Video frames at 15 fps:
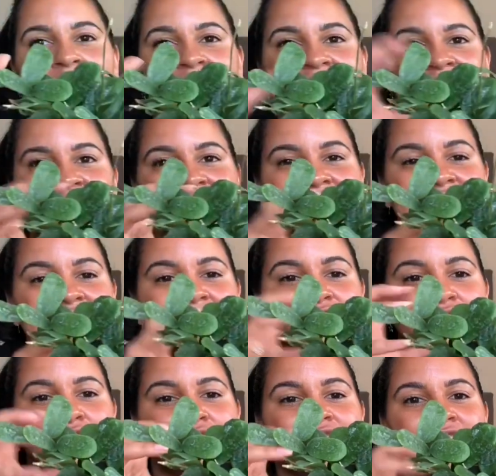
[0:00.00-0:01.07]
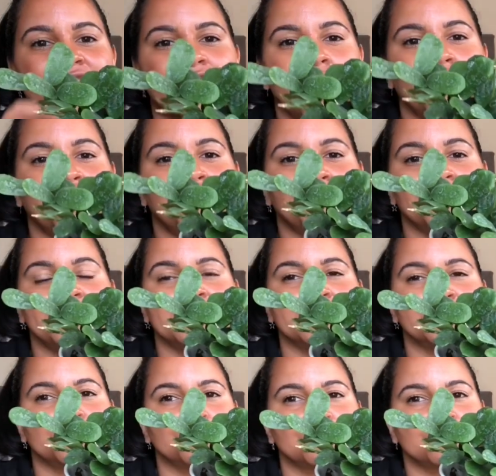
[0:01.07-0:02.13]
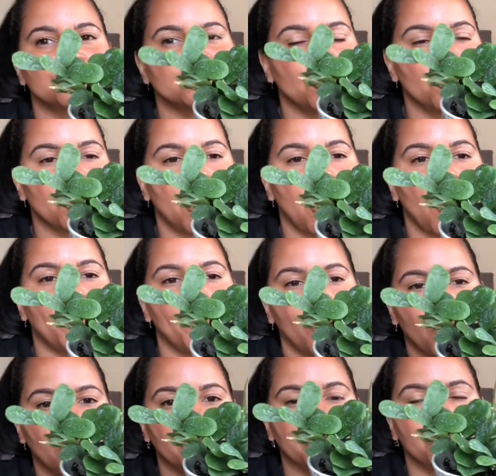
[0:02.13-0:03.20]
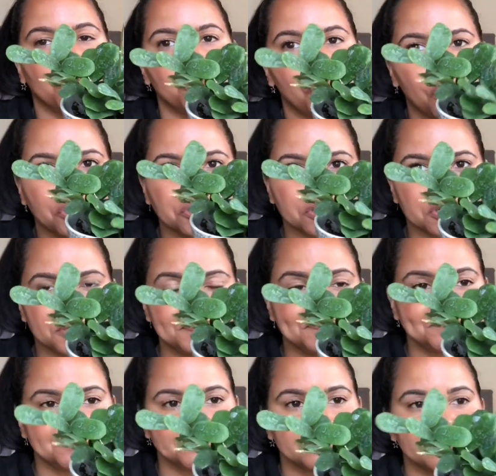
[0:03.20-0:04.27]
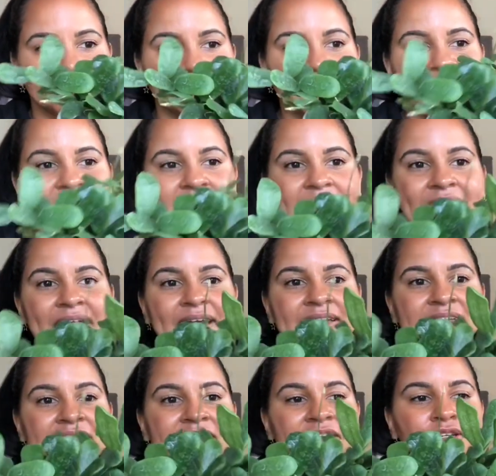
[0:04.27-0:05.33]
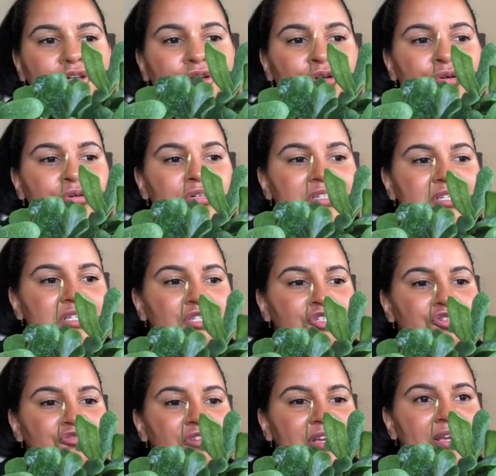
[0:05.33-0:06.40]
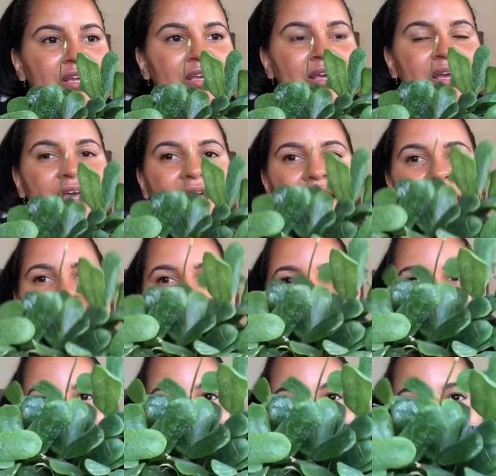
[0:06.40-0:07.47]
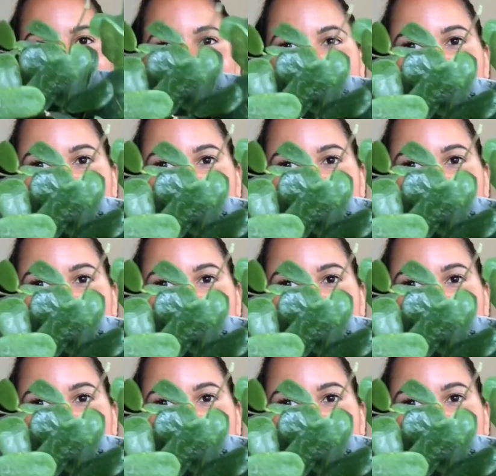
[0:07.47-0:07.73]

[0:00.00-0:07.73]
this is good enough for it to soak up all the water and get a good drink. And guys,